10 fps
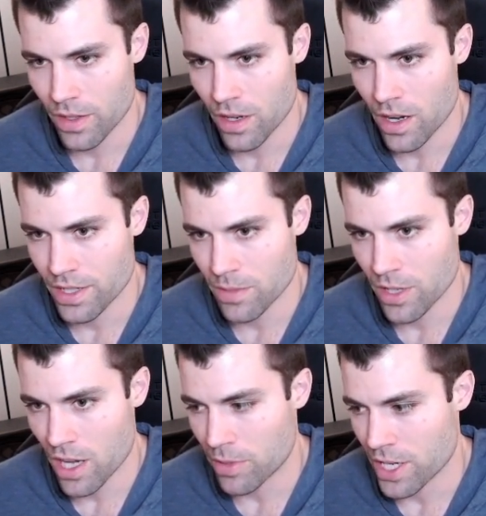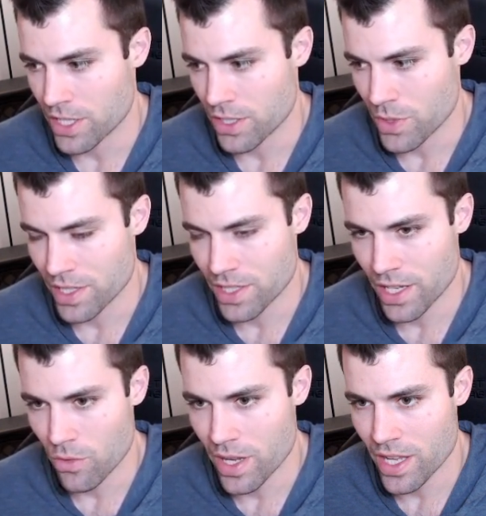DB operations. We can say
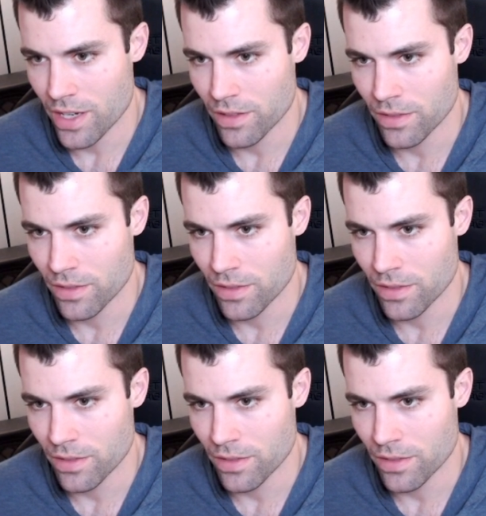await.